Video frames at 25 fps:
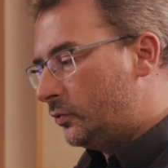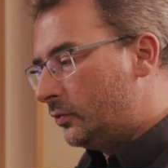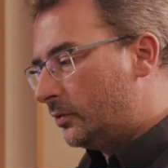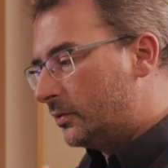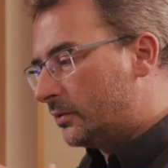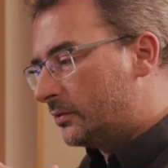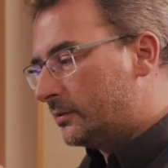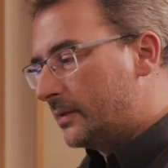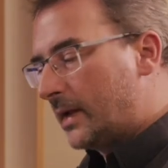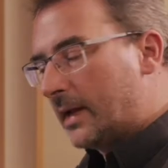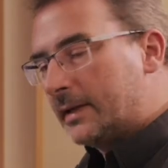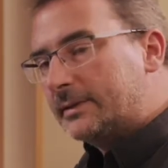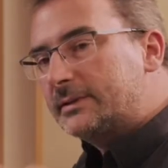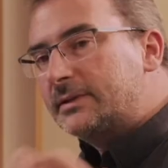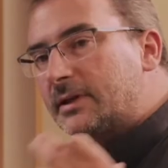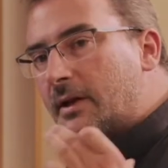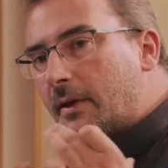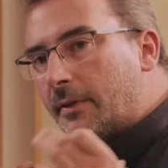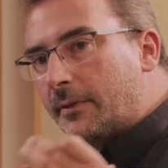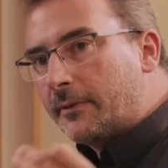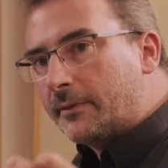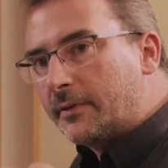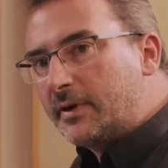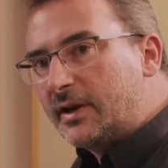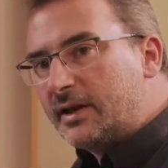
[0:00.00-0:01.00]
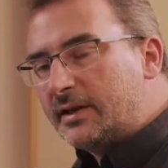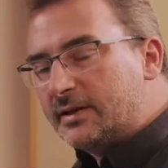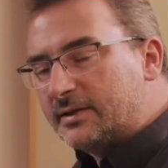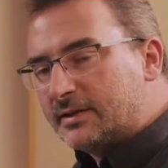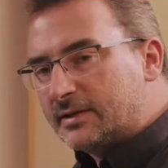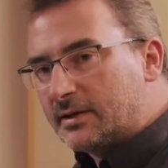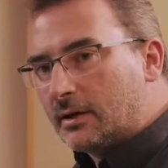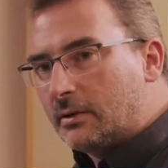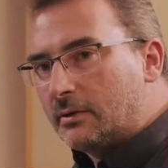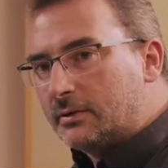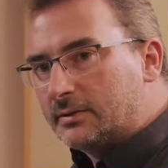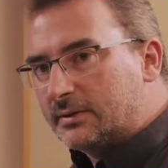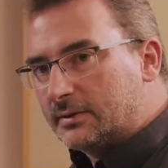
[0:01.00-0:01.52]
to create 3
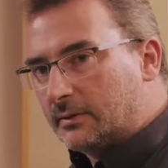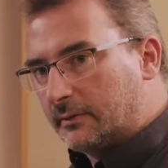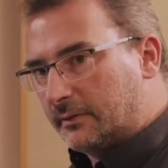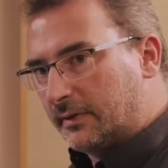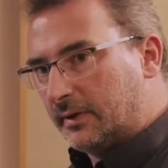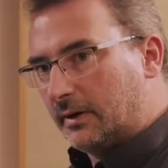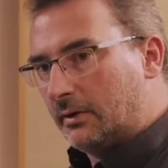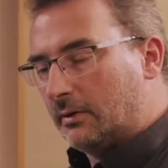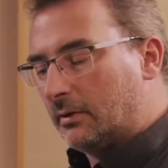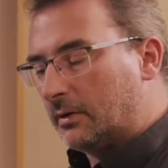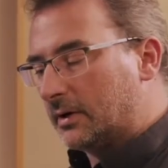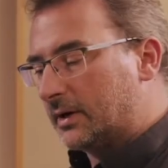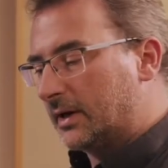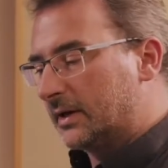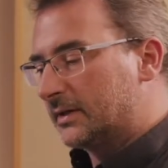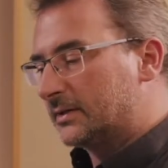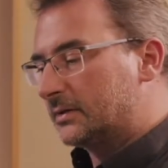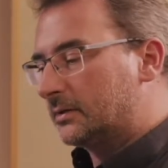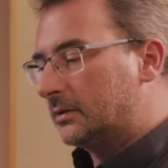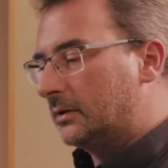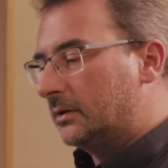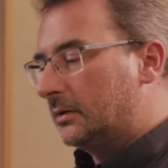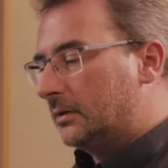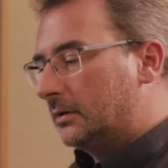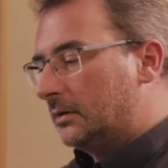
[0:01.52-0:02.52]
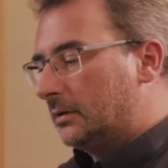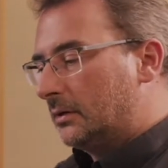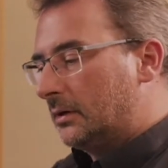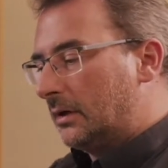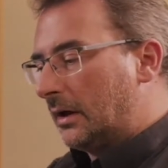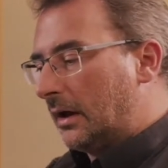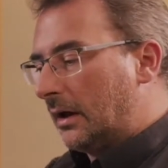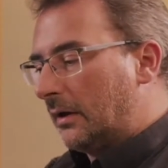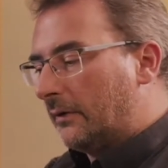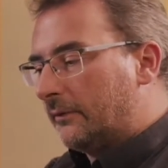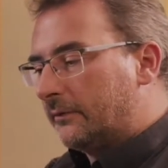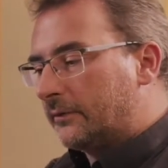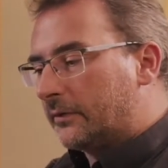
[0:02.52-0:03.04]
sounds of the orchestra:
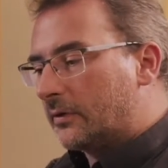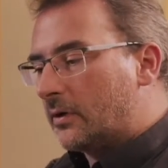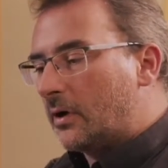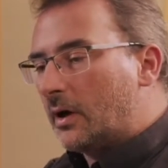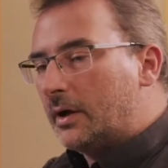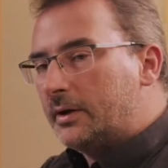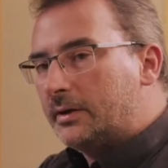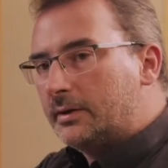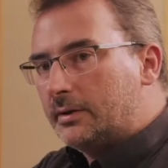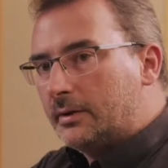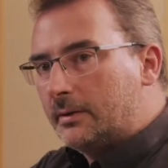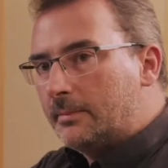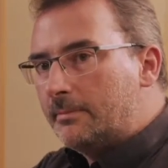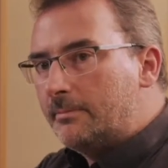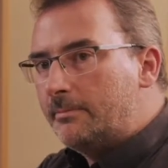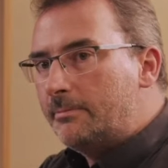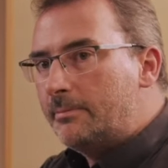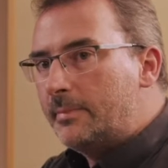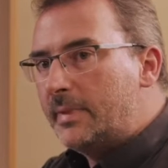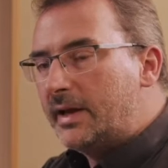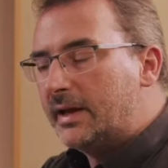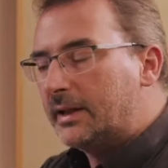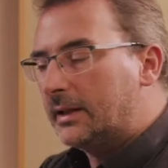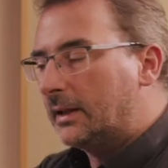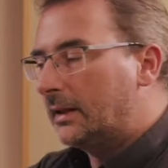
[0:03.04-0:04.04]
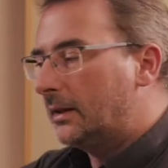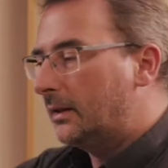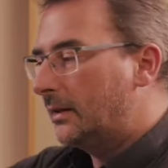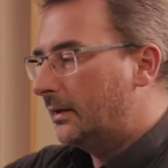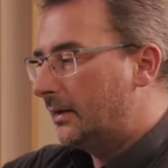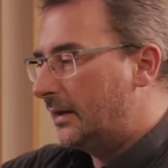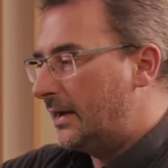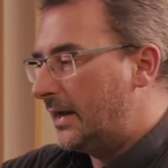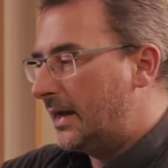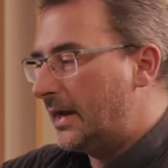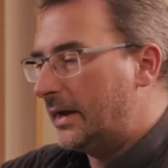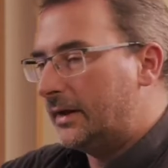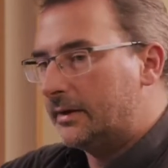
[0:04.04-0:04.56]
front, middle,
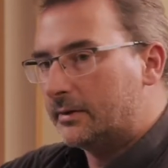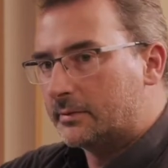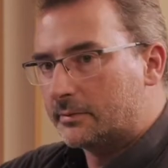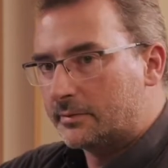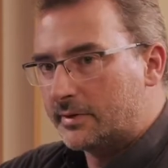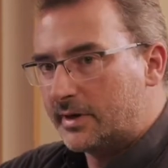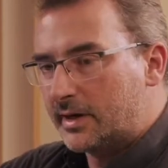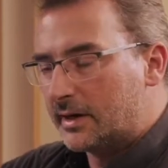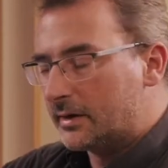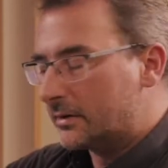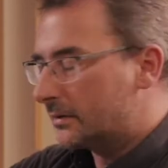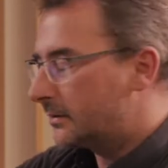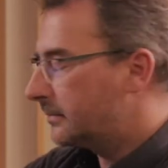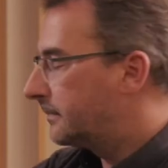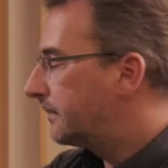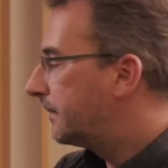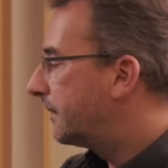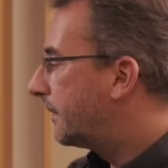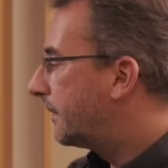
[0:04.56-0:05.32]
and rear.